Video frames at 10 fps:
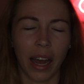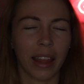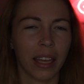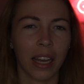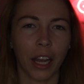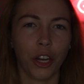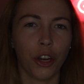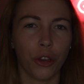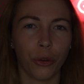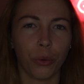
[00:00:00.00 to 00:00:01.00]
I think I
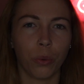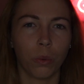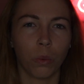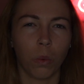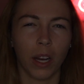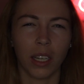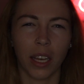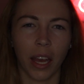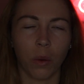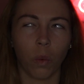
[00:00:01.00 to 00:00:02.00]
knew
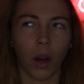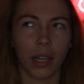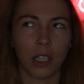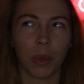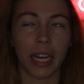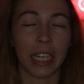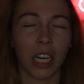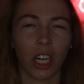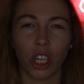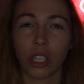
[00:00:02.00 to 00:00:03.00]
what gay was, but I
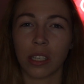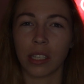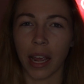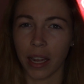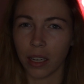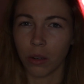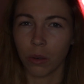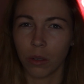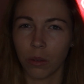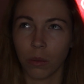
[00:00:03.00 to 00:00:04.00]
didn't understand
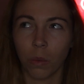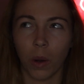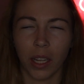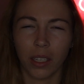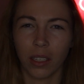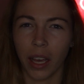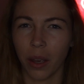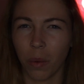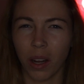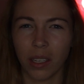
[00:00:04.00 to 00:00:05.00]
what
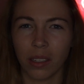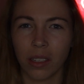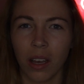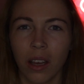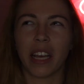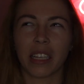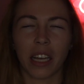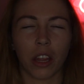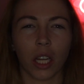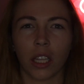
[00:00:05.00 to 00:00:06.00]
gay was. I guess
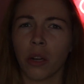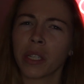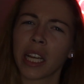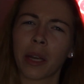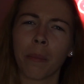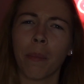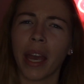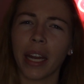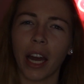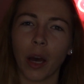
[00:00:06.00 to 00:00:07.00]
I thought that it was like
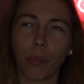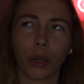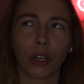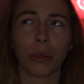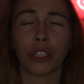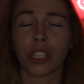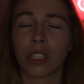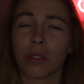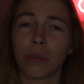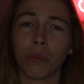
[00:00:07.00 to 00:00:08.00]
made up, or it was
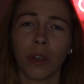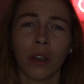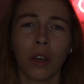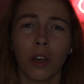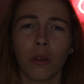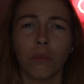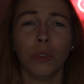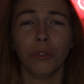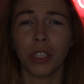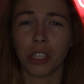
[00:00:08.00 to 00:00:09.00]
just in
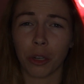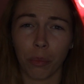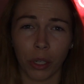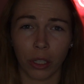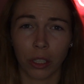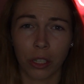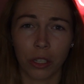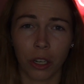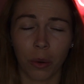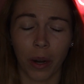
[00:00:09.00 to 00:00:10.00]
movies or
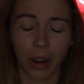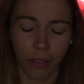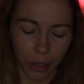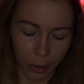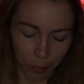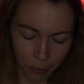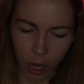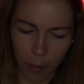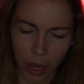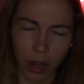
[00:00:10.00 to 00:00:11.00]
books or whatever.
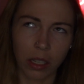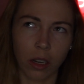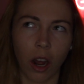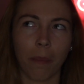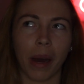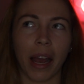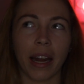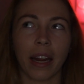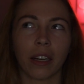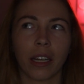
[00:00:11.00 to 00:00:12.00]
Coming out as
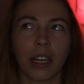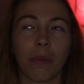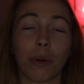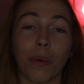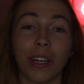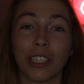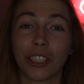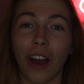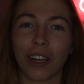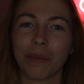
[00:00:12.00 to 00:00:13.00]
non-binary, number one,
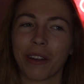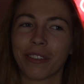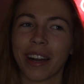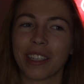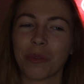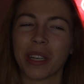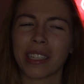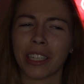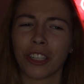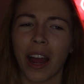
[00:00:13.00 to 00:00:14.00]
shocked my friends,
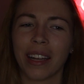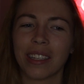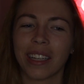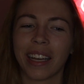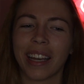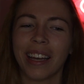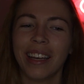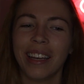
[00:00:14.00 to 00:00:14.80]
because I tried to like